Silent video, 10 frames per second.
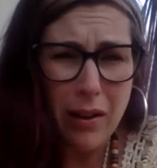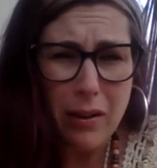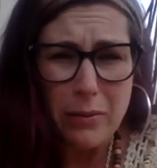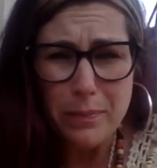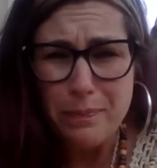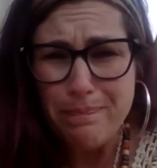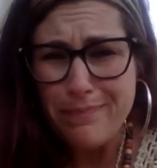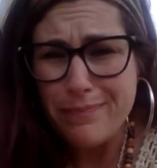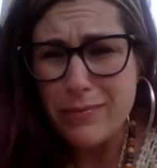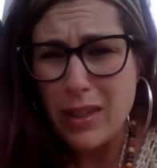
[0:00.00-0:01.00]

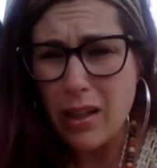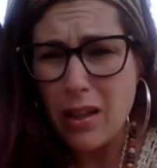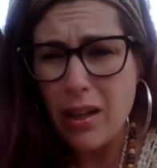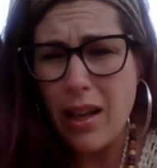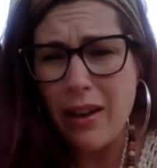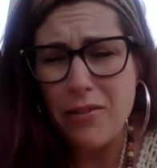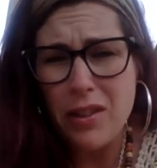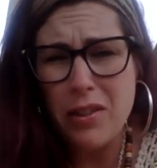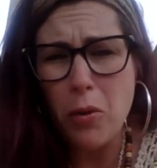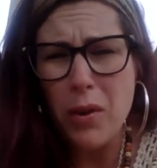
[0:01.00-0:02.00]

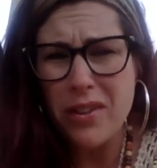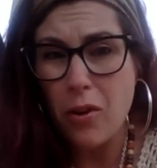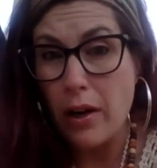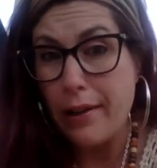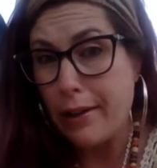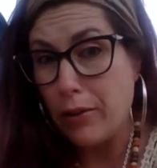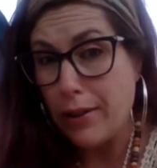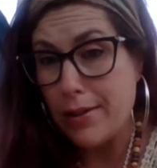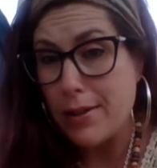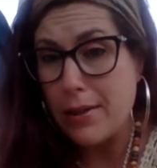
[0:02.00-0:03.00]
have to deal with chronic
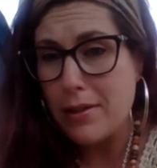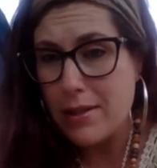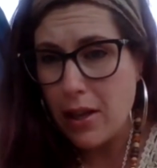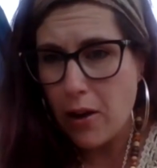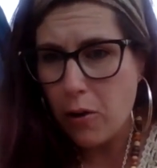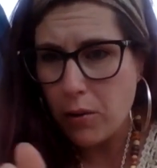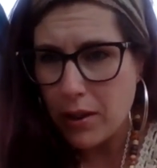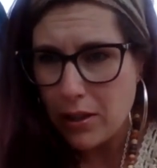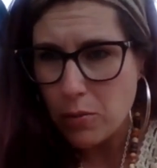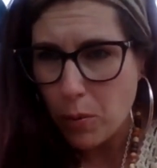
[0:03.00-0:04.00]
illness. So
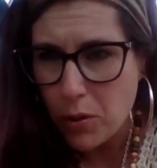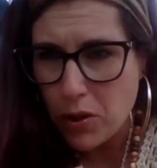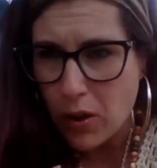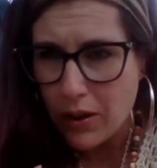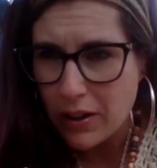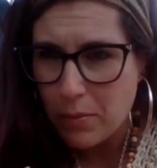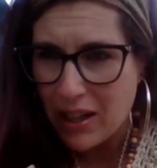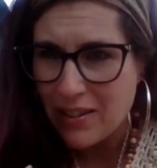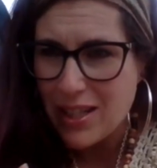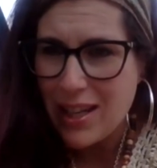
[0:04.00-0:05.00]
that's what we're talking
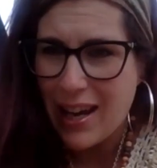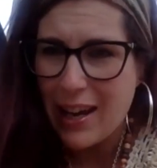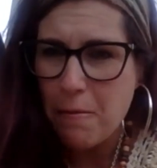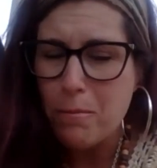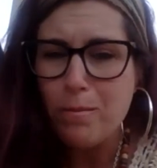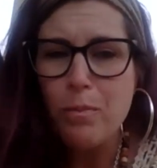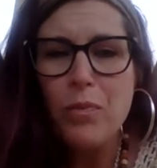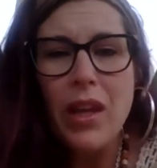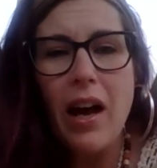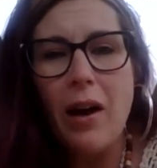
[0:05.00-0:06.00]
about today.
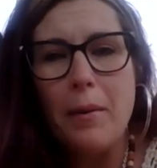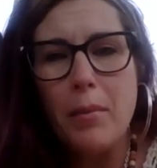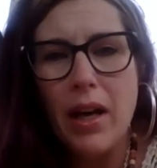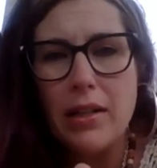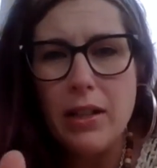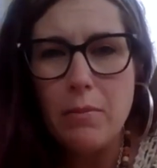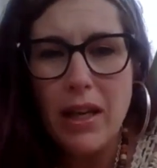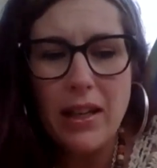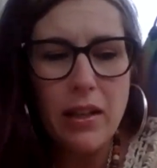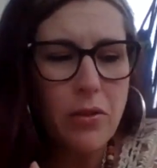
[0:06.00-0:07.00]
I did
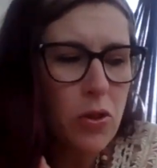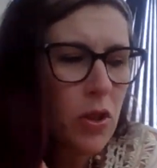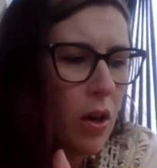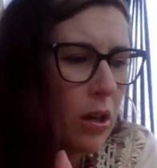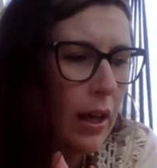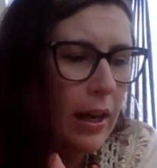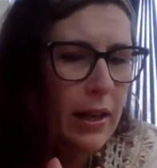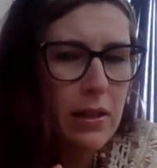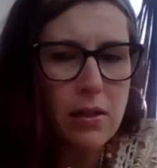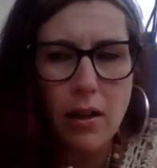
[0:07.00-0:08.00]
make another song,
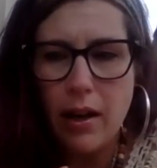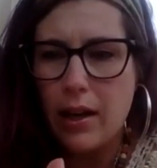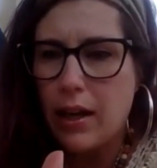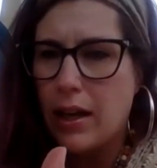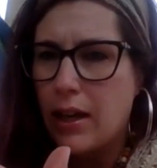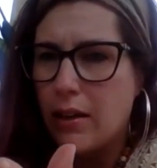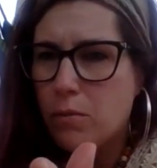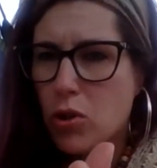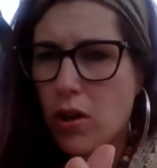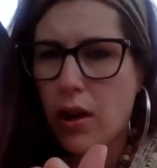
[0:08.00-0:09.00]
guys. I
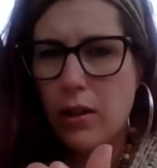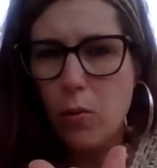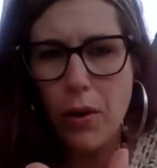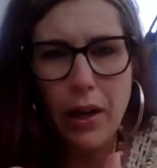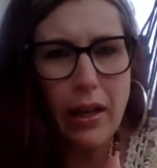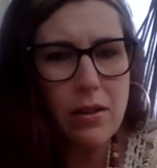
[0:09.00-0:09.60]
am trying to work